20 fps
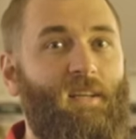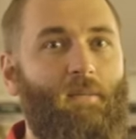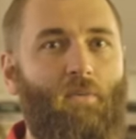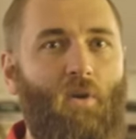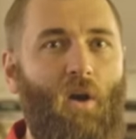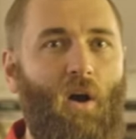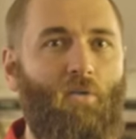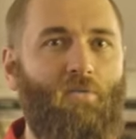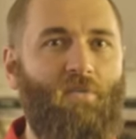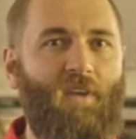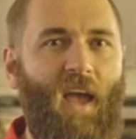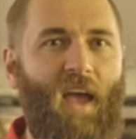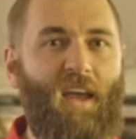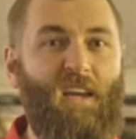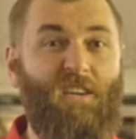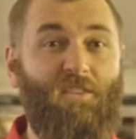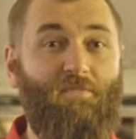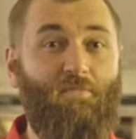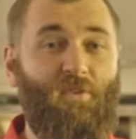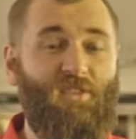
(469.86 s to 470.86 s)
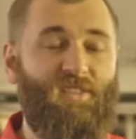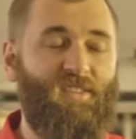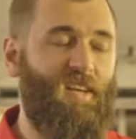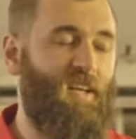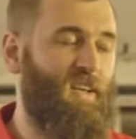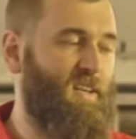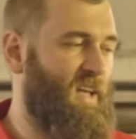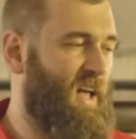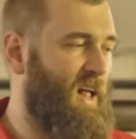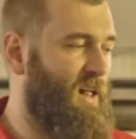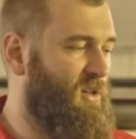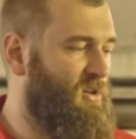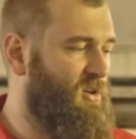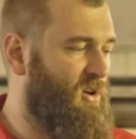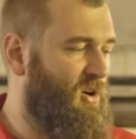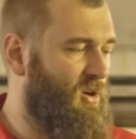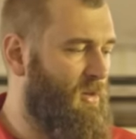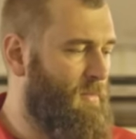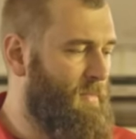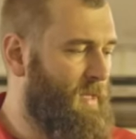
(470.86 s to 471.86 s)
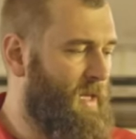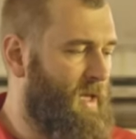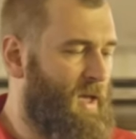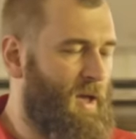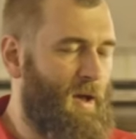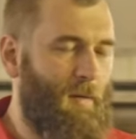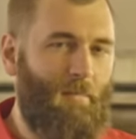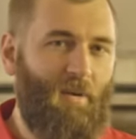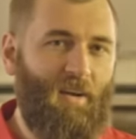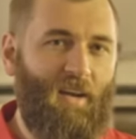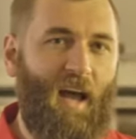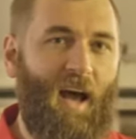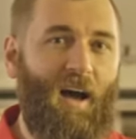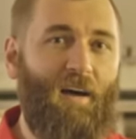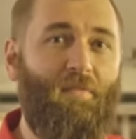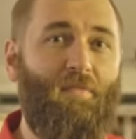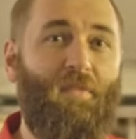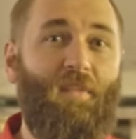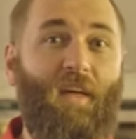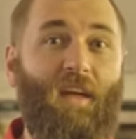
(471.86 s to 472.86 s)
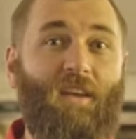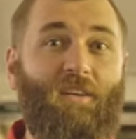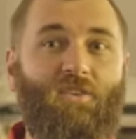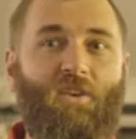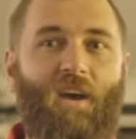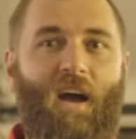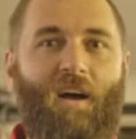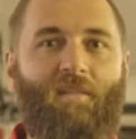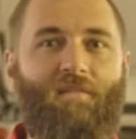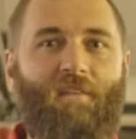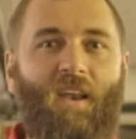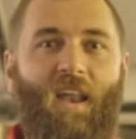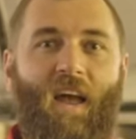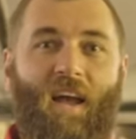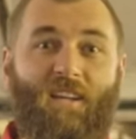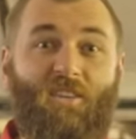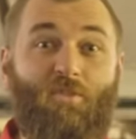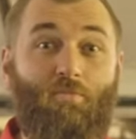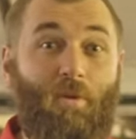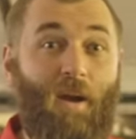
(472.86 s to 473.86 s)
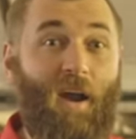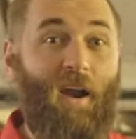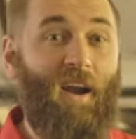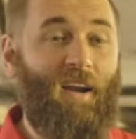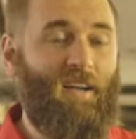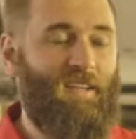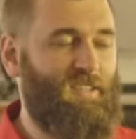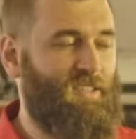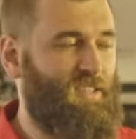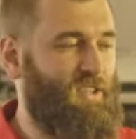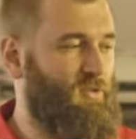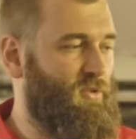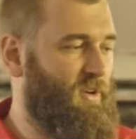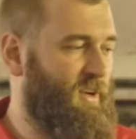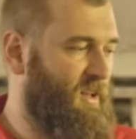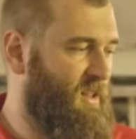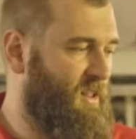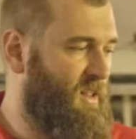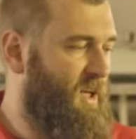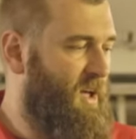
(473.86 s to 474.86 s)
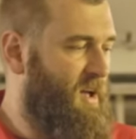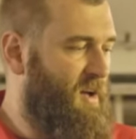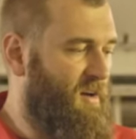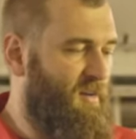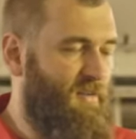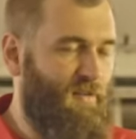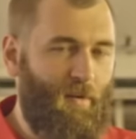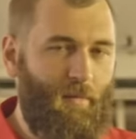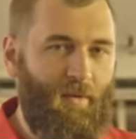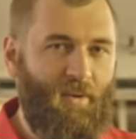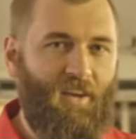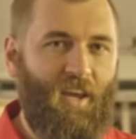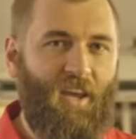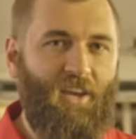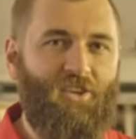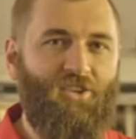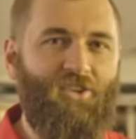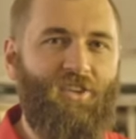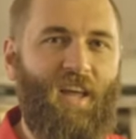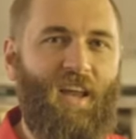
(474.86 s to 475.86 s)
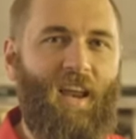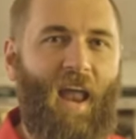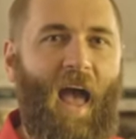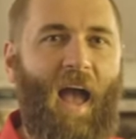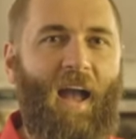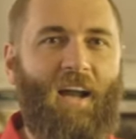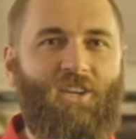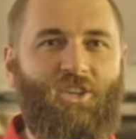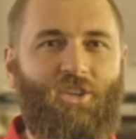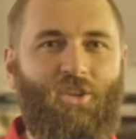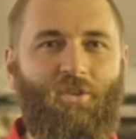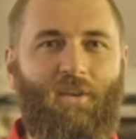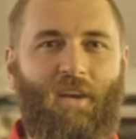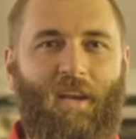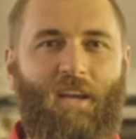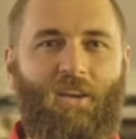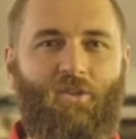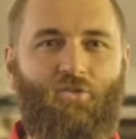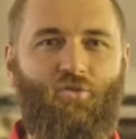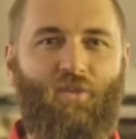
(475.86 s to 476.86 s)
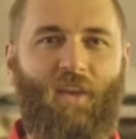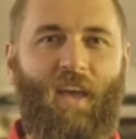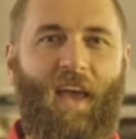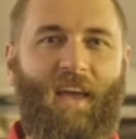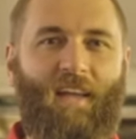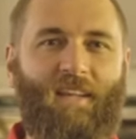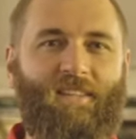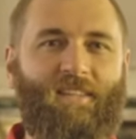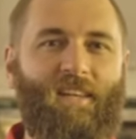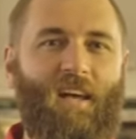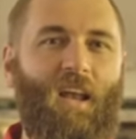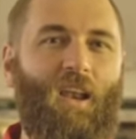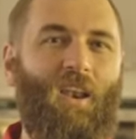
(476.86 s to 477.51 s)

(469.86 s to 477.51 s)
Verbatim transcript: around eight percent alcohol. But after that you have a lactobacterial fermentation that actually creates a